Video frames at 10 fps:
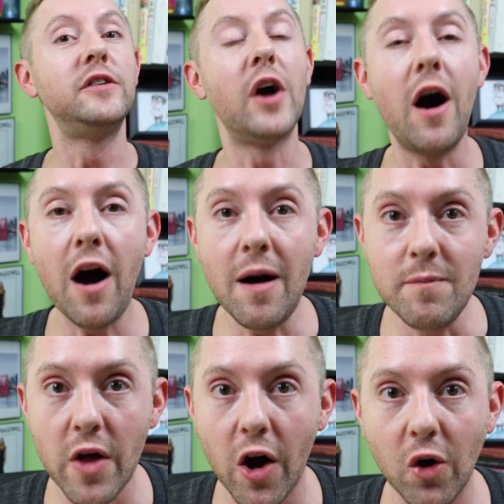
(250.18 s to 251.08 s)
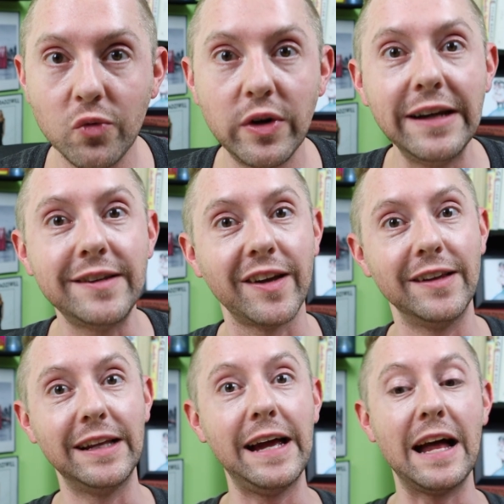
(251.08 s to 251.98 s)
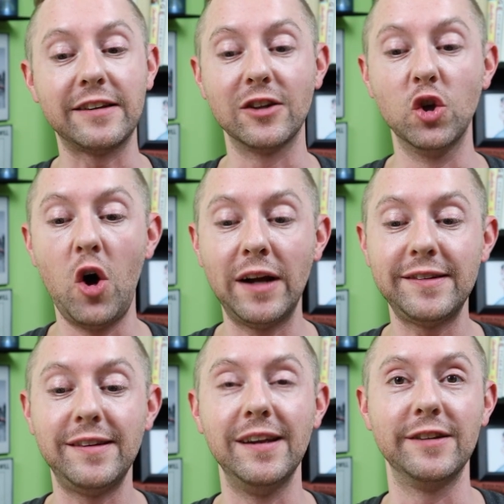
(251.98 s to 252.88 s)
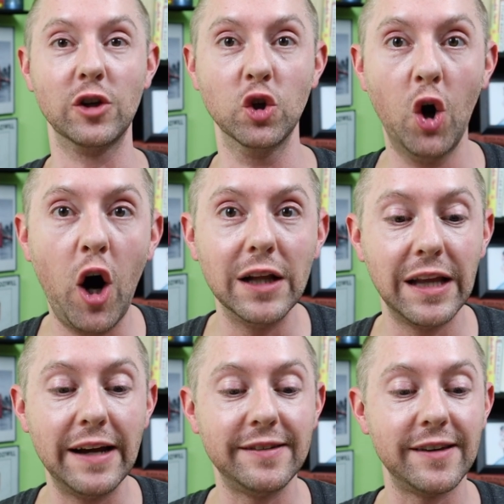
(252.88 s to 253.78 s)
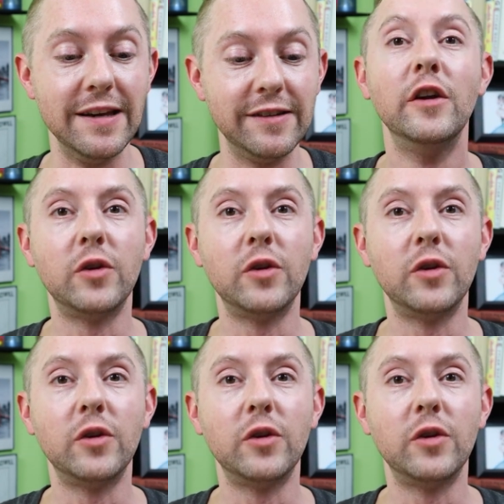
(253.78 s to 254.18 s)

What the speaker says: Tom, though, recently has lost his law license.